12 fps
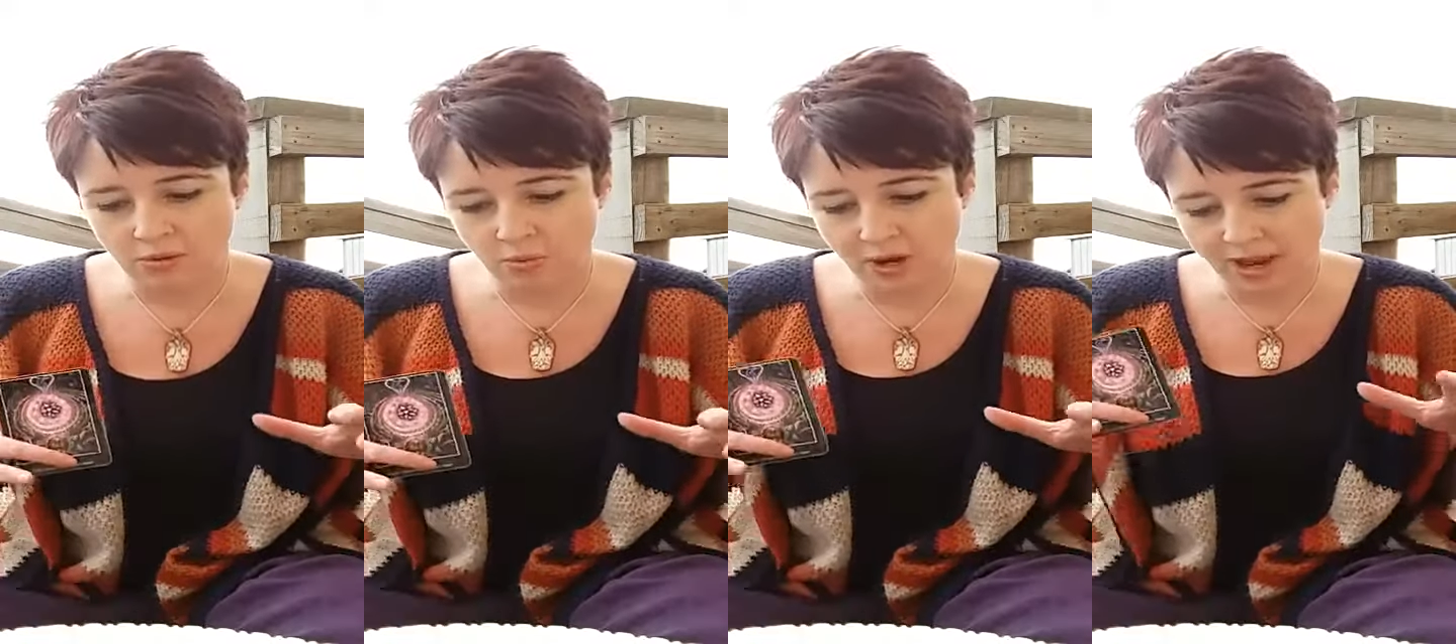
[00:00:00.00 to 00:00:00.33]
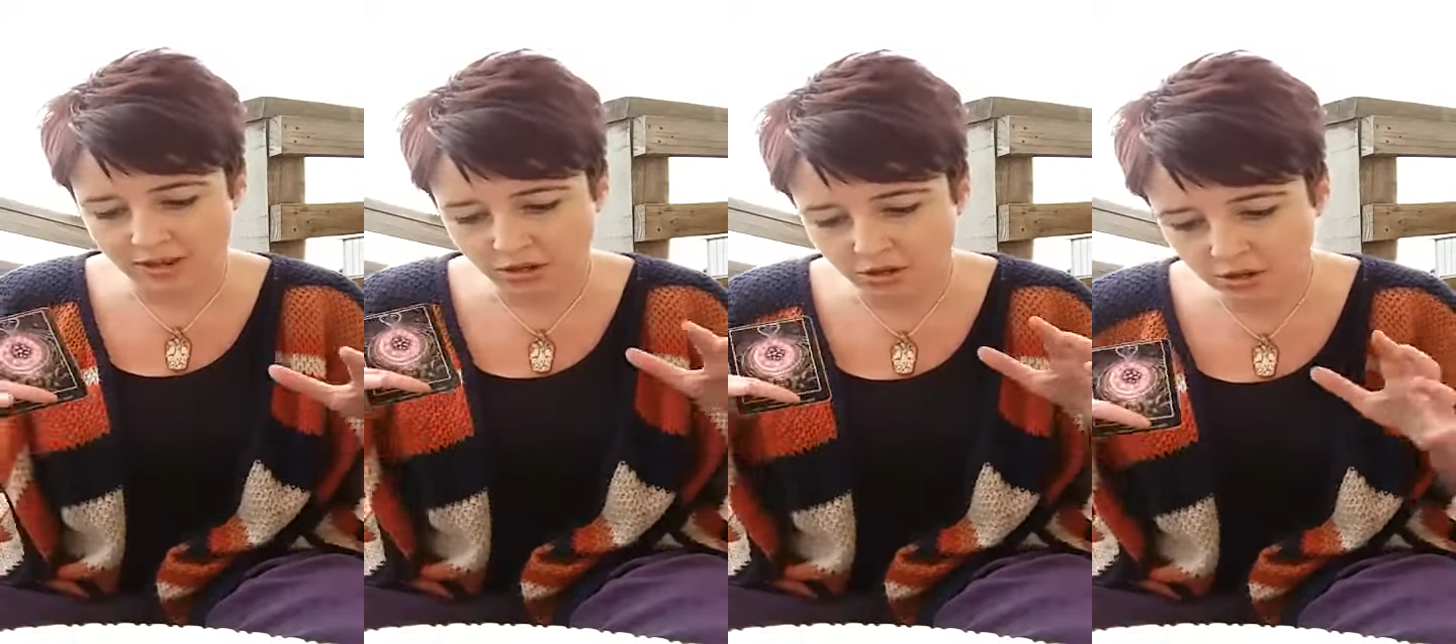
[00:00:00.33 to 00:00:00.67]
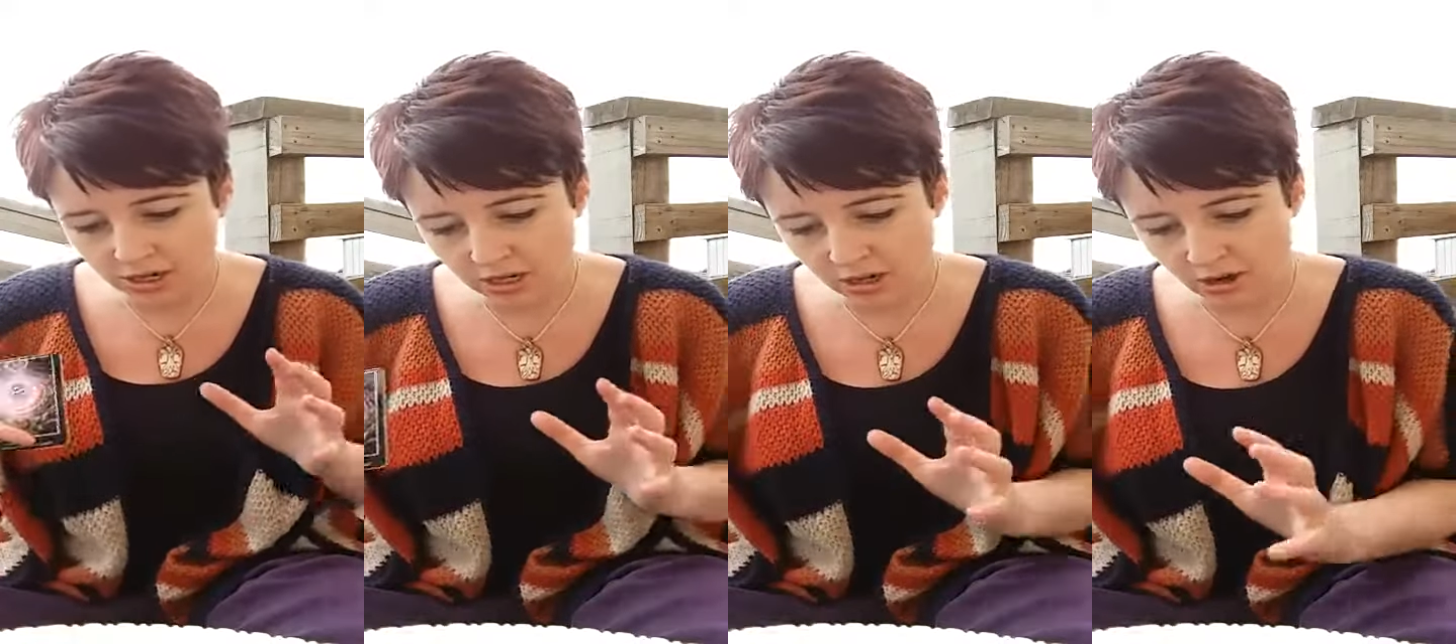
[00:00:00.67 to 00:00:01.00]
where you
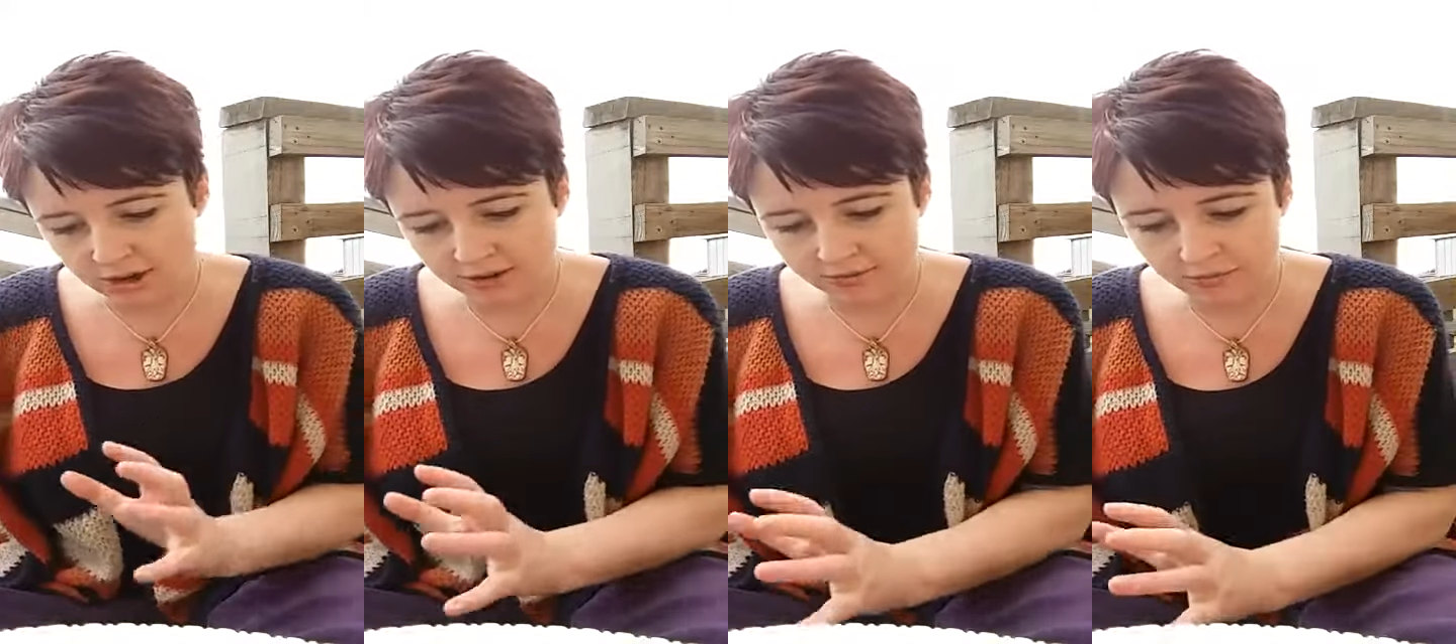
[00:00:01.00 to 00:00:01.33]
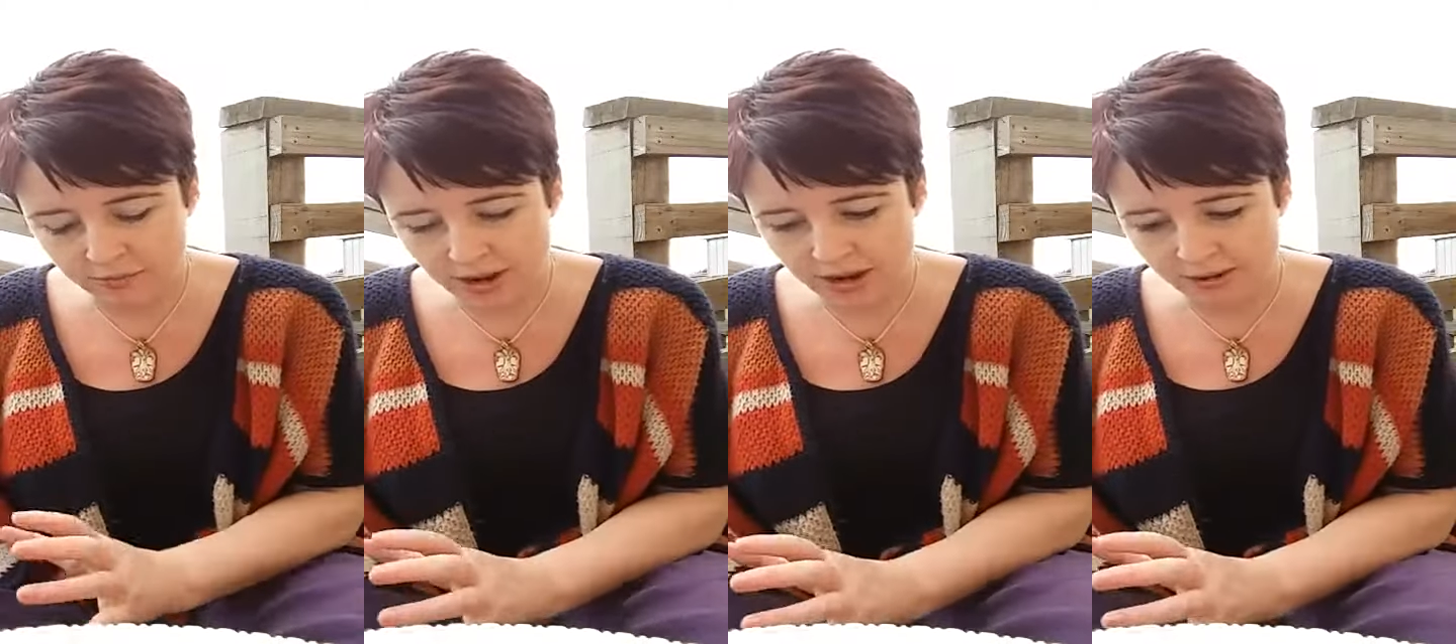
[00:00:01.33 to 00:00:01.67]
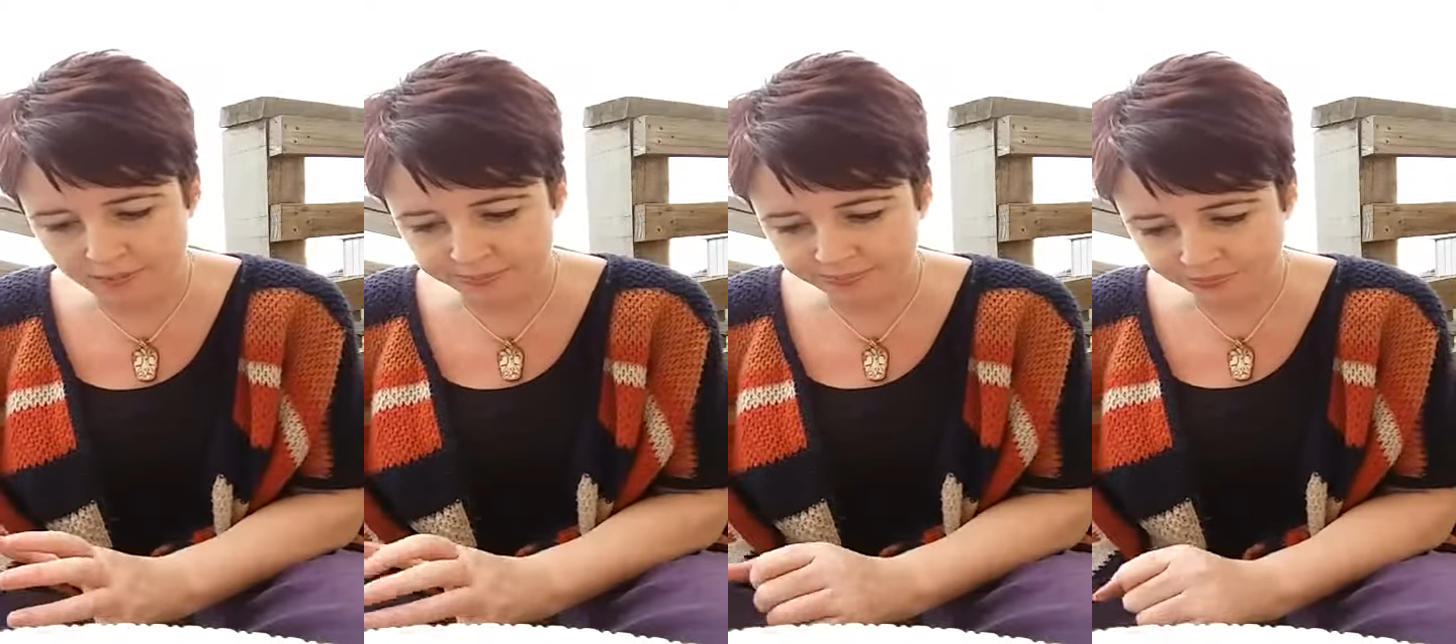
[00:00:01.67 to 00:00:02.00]
can kind of
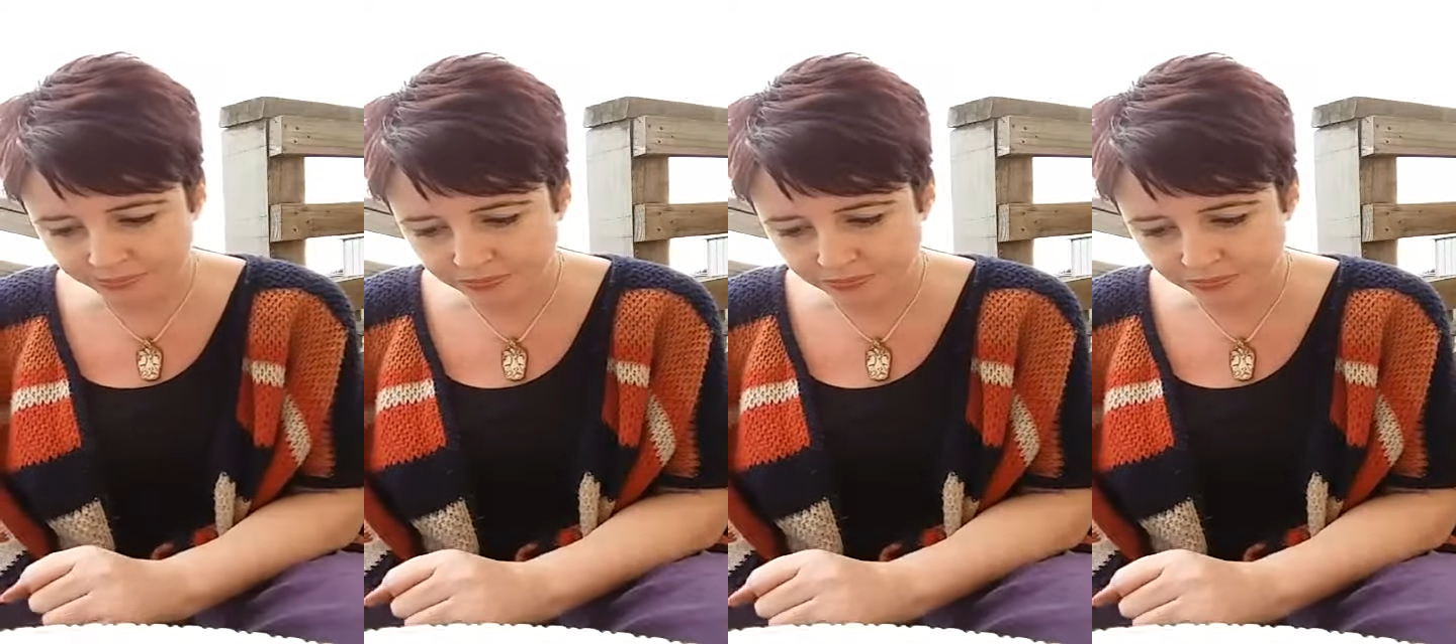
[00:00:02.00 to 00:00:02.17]
um,